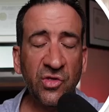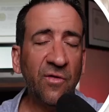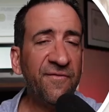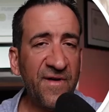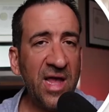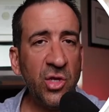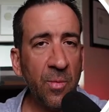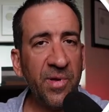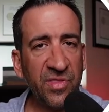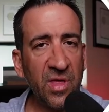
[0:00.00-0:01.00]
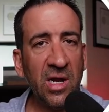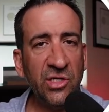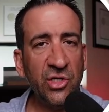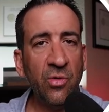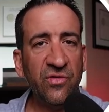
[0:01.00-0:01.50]
So find your
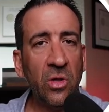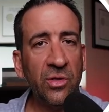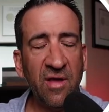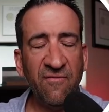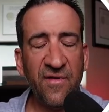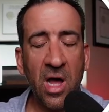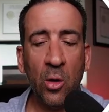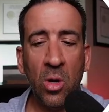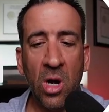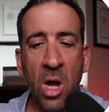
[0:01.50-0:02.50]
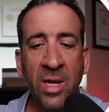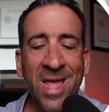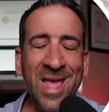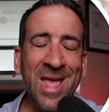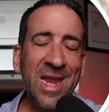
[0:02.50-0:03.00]
pathology result and follow along.
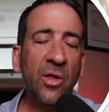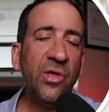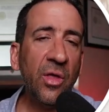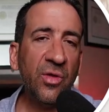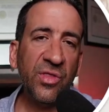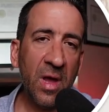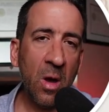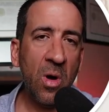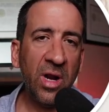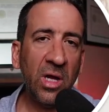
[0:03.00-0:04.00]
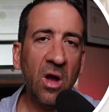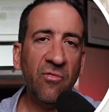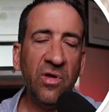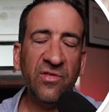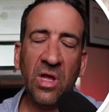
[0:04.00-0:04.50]
Now, the other thing I want to
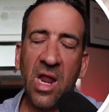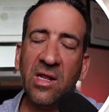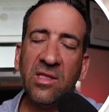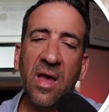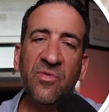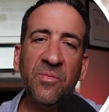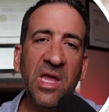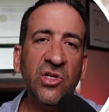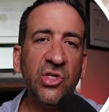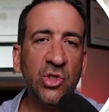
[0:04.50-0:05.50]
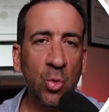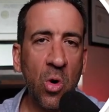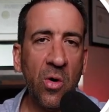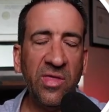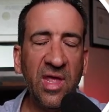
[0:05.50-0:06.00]
cover is a lot of times patients
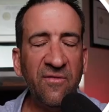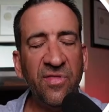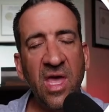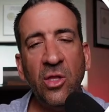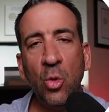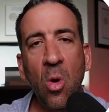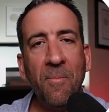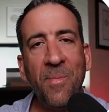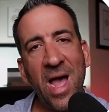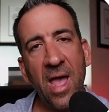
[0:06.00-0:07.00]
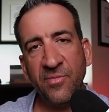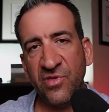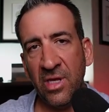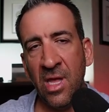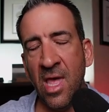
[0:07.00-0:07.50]
worry that if they do a
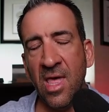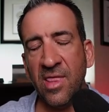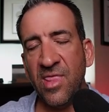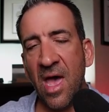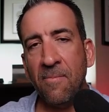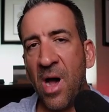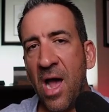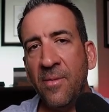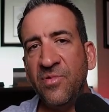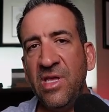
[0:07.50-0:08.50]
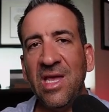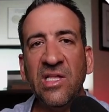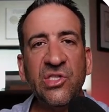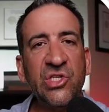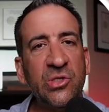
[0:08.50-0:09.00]
biopsy, that biopsy
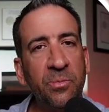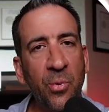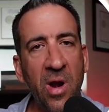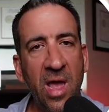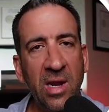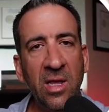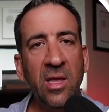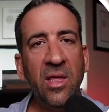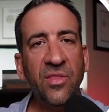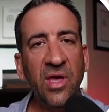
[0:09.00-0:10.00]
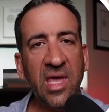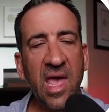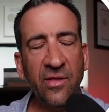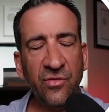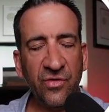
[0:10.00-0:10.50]
can spread the
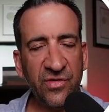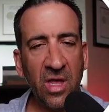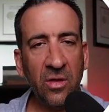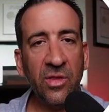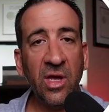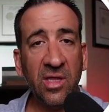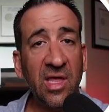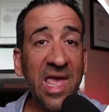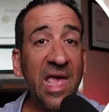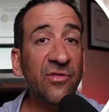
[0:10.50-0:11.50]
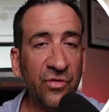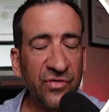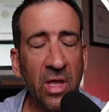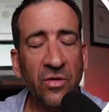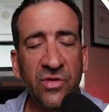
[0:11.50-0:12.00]
cancer
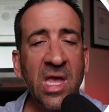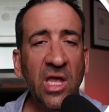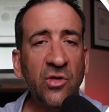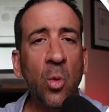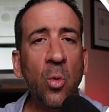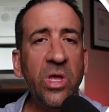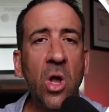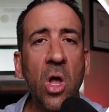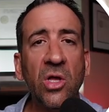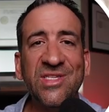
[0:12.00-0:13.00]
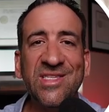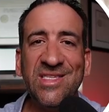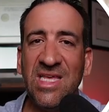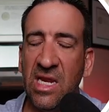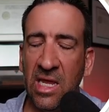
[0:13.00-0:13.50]
cells. It's what we call
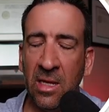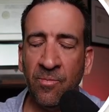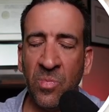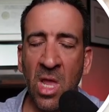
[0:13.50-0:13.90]
seeding.